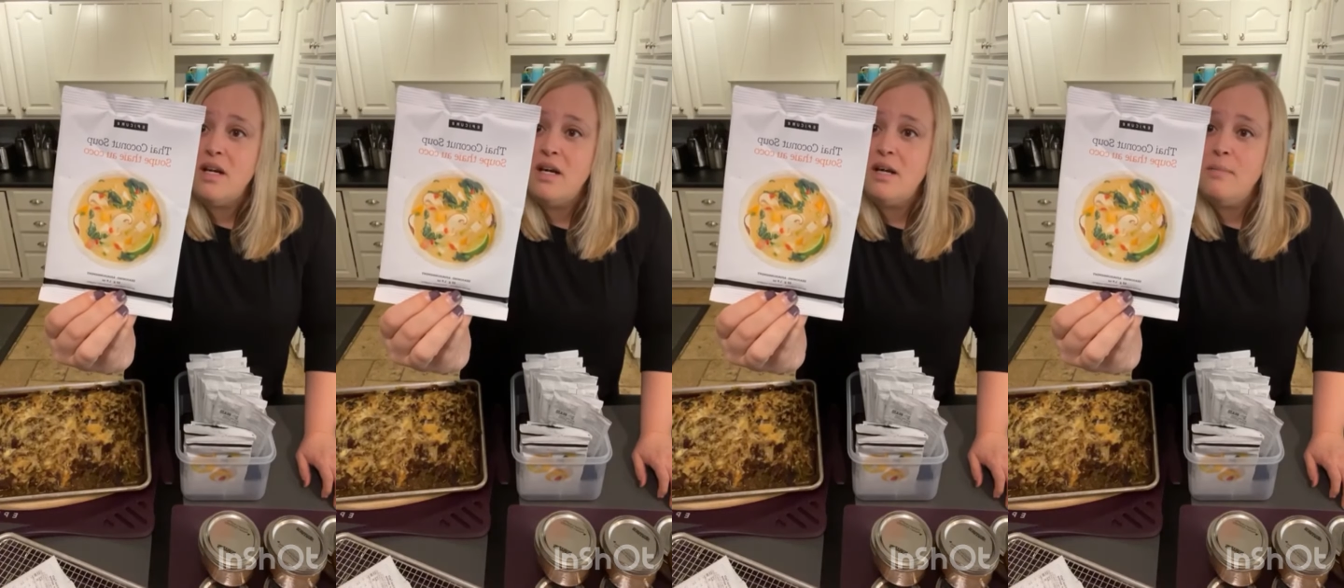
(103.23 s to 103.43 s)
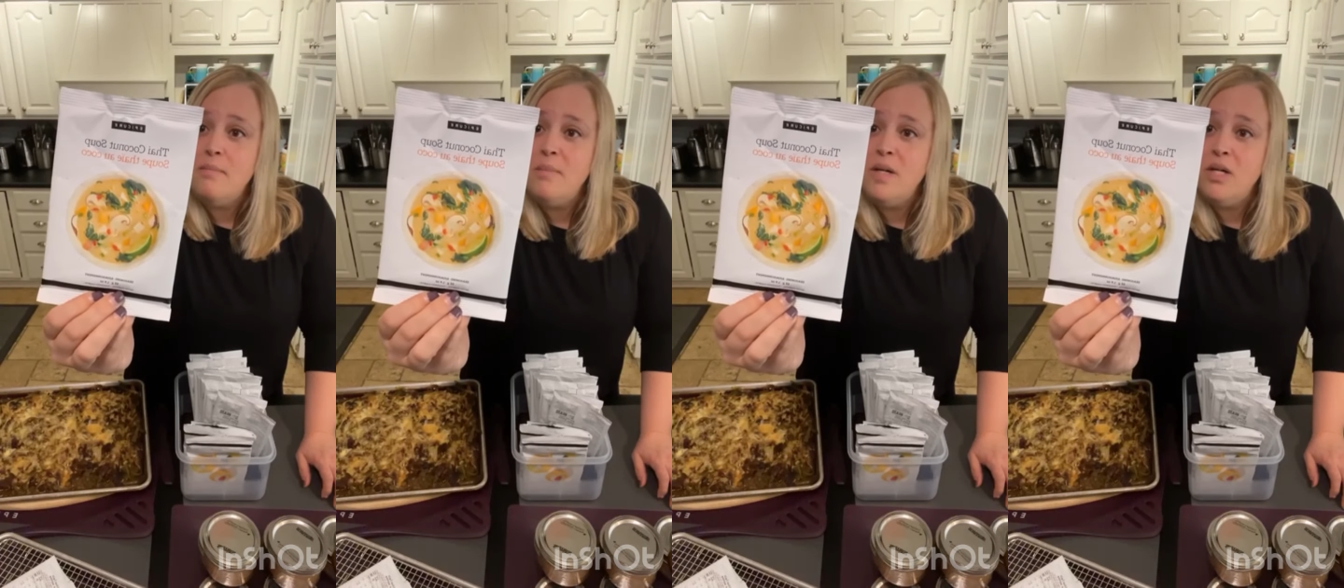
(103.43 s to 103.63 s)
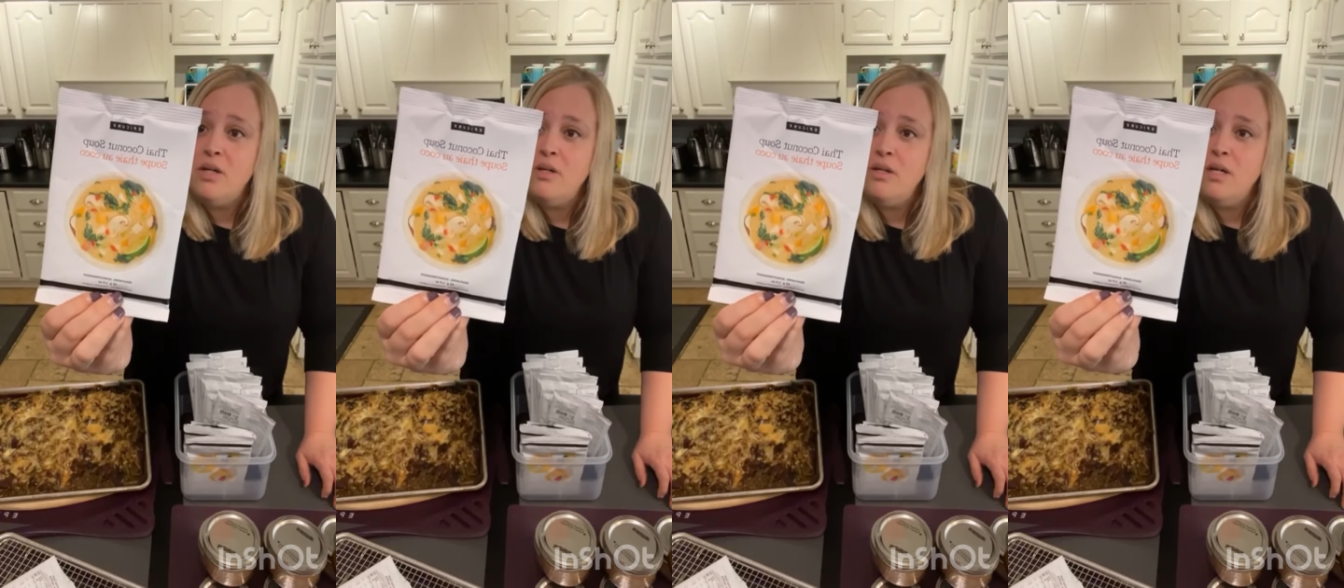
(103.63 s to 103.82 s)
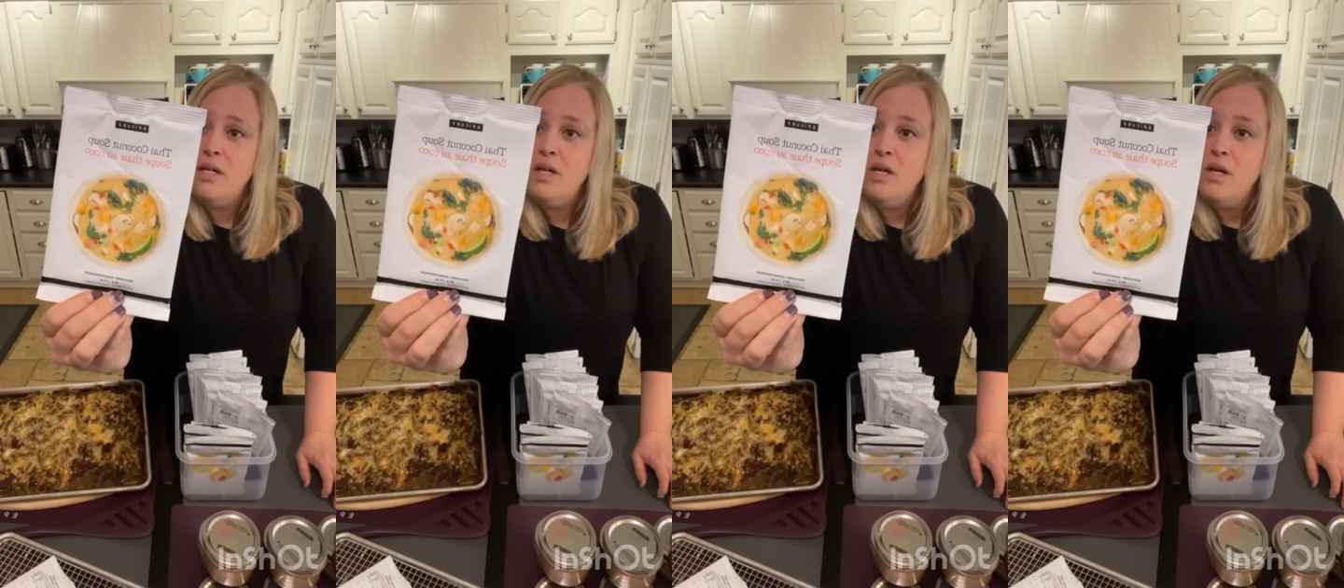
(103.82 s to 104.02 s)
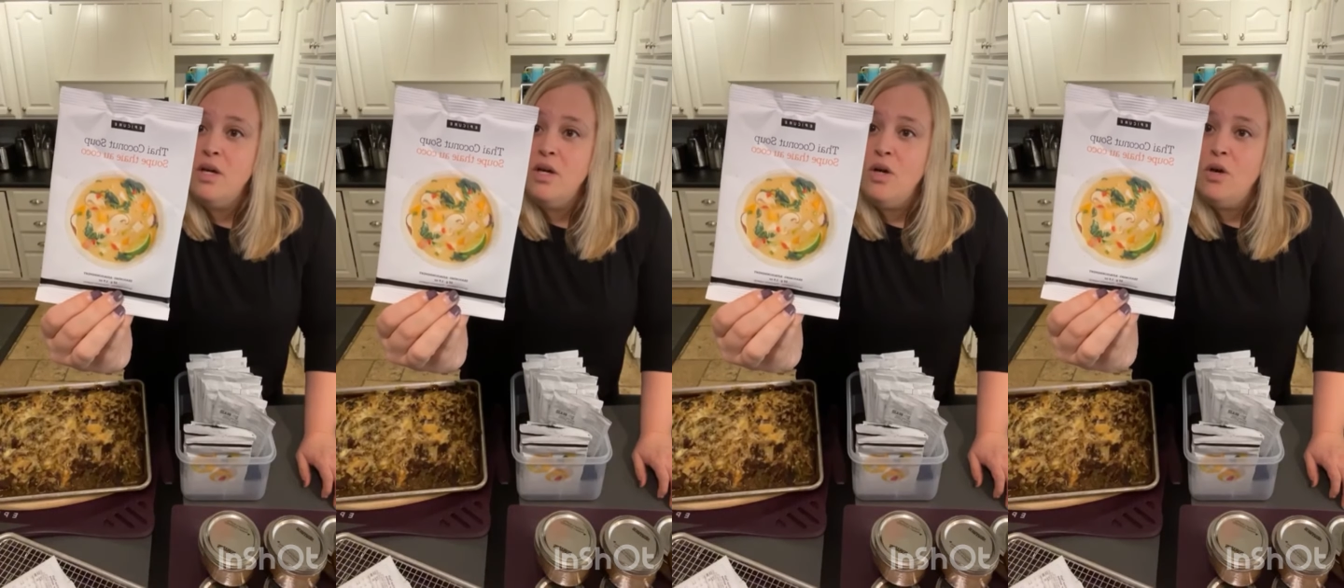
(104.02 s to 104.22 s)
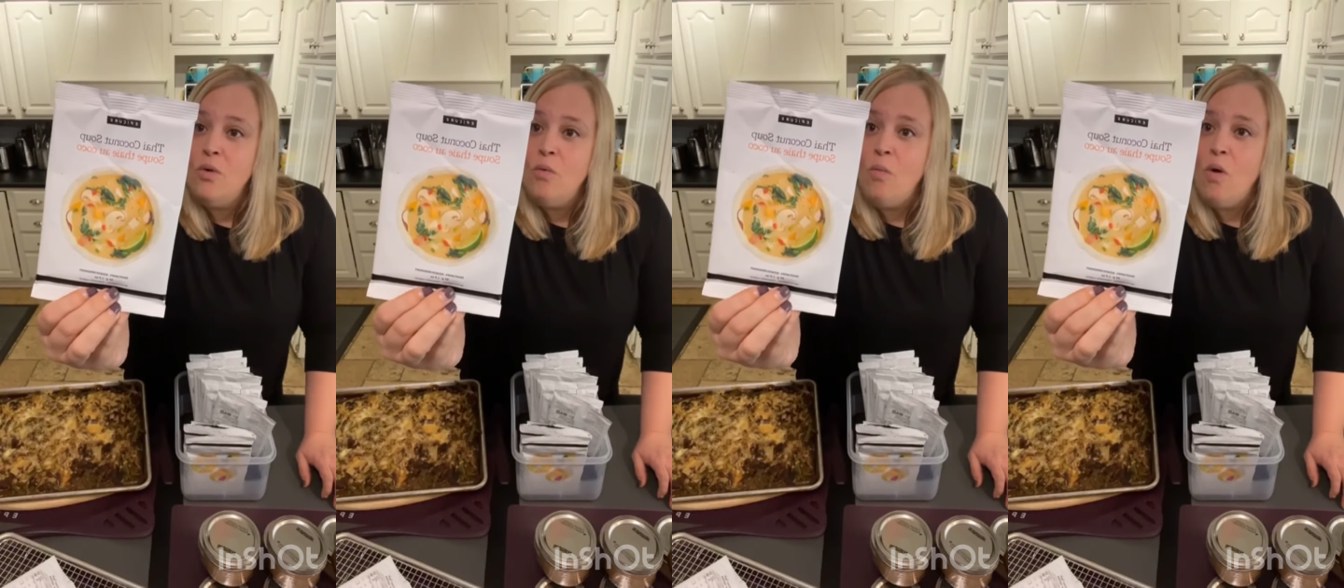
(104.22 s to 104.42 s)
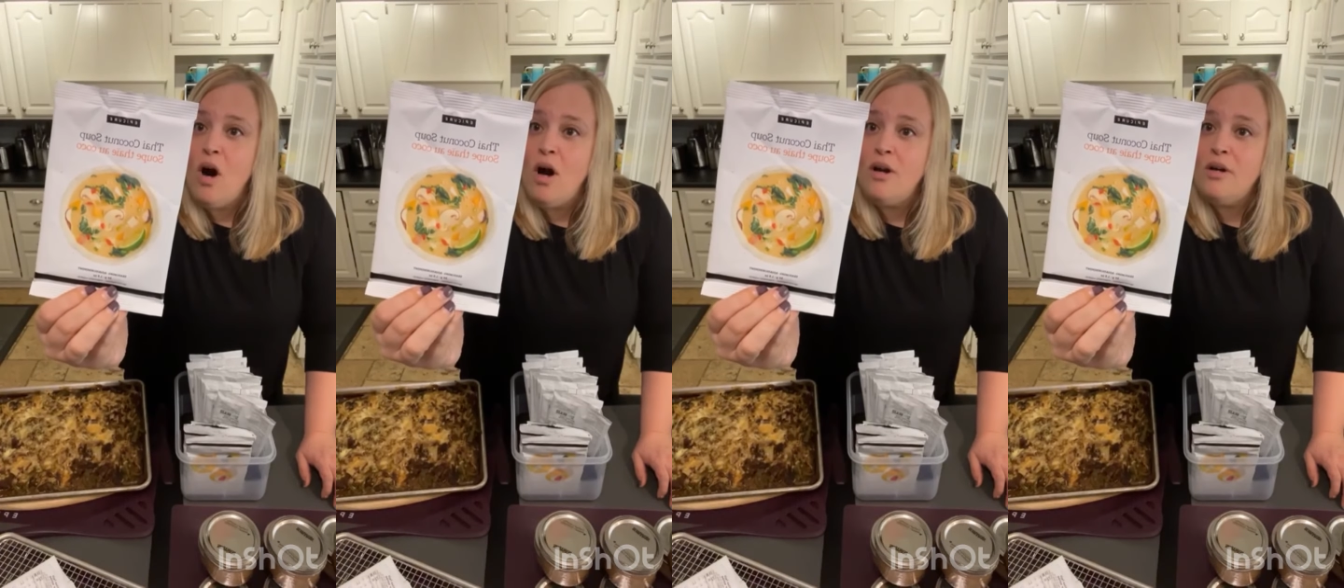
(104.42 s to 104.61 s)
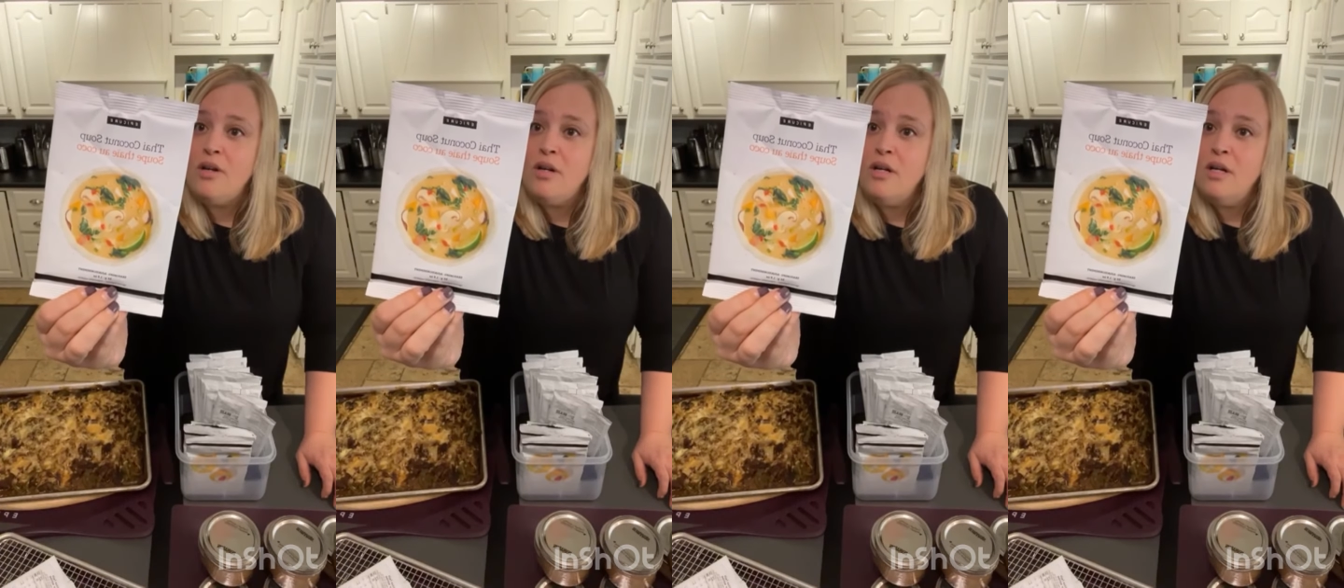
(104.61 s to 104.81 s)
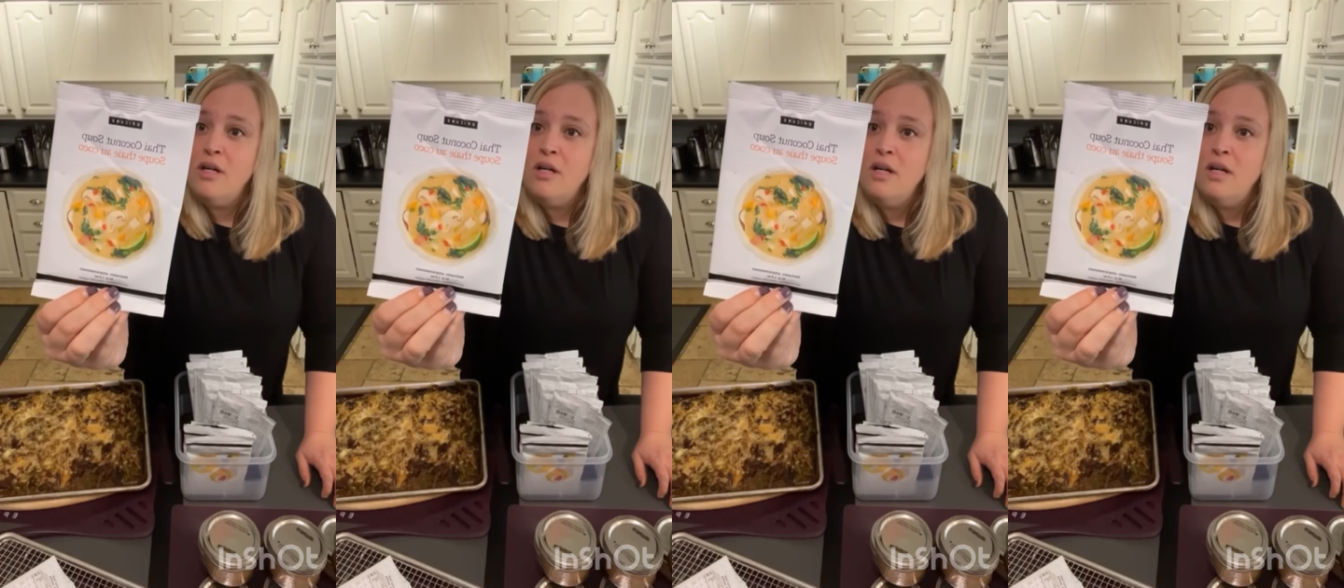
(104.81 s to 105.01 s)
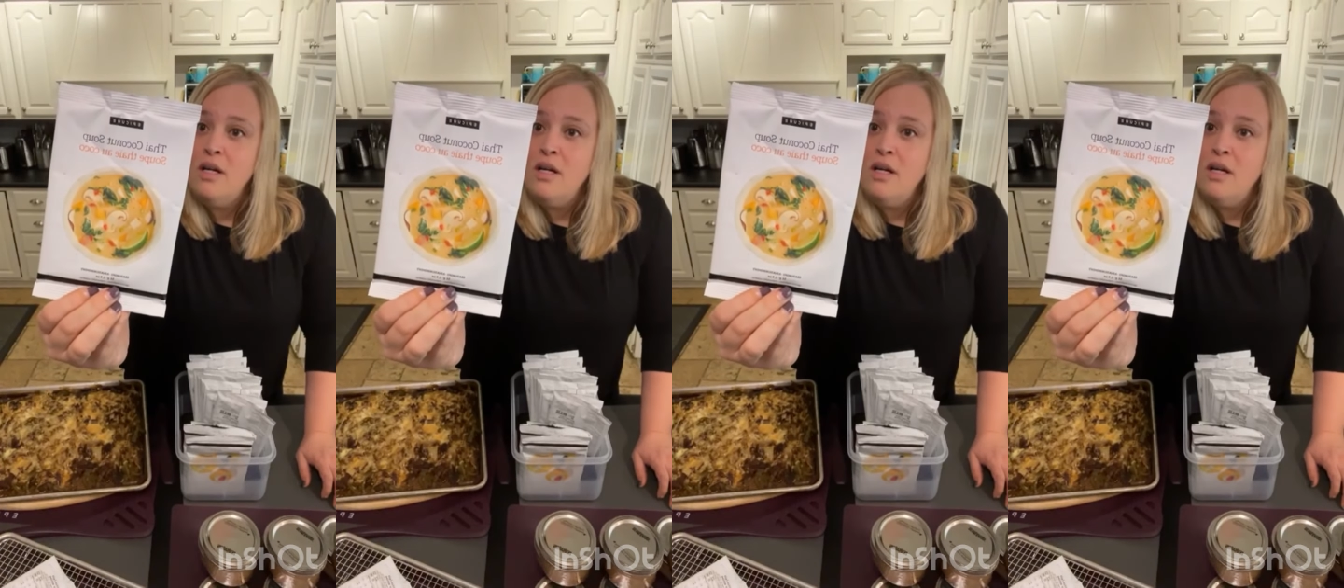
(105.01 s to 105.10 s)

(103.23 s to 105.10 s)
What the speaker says: milk, water,